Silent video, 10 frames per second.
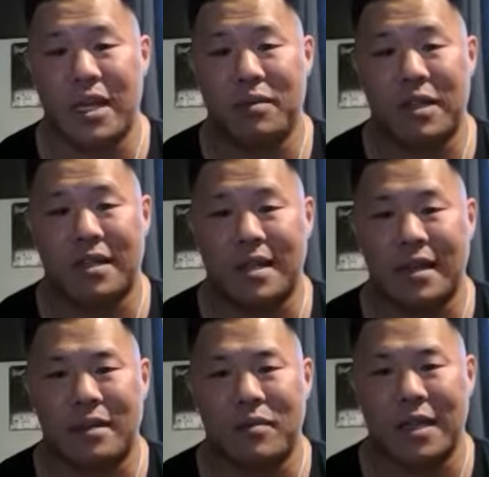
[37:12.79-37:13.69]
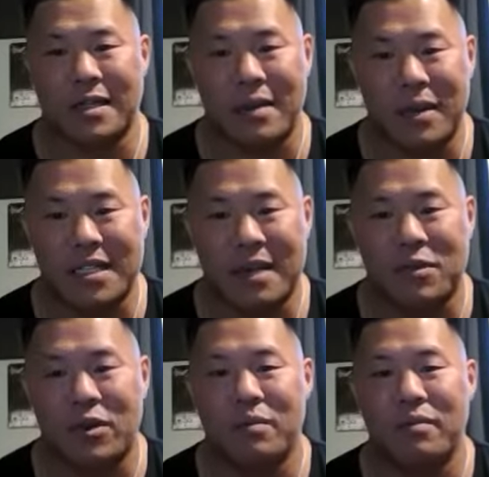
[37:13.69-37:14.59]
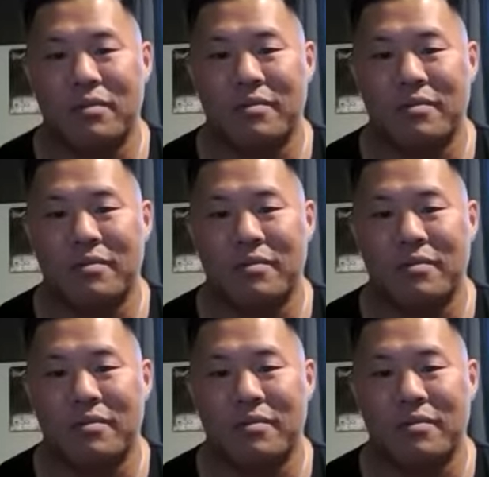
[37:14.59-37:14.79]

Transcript: because I think by the time I stepped on